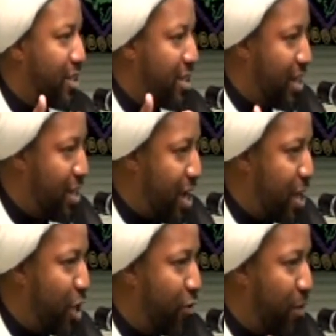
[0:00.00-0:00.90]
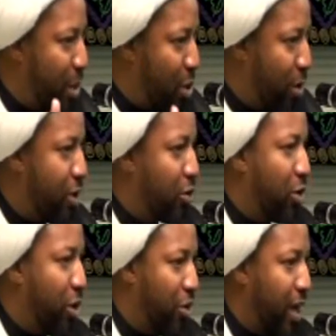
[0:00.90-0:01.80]
that seek knowledge from the
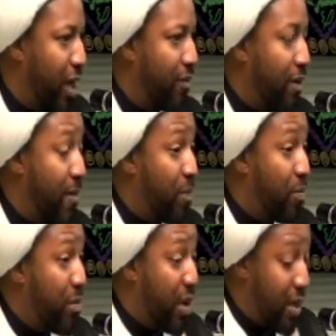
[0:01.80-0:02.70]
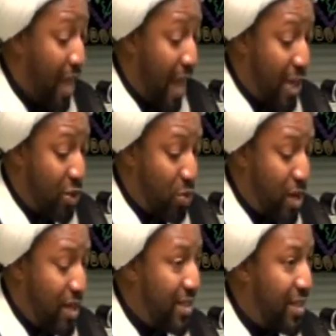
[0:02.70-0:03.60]
cradle to the grave. But as
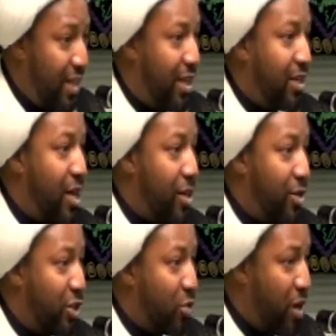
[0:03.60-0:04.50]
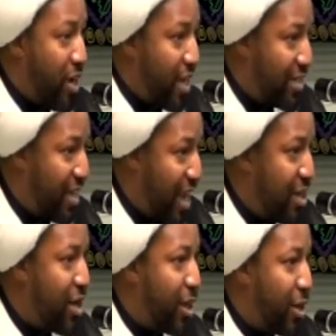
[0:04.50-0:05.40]
one is seeking knowledge, as one has
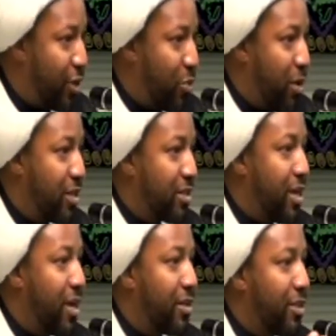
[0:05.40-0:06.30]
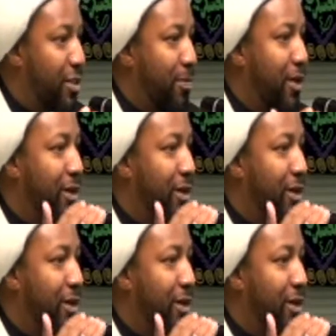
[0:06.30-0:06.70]
gained knowledge, one does not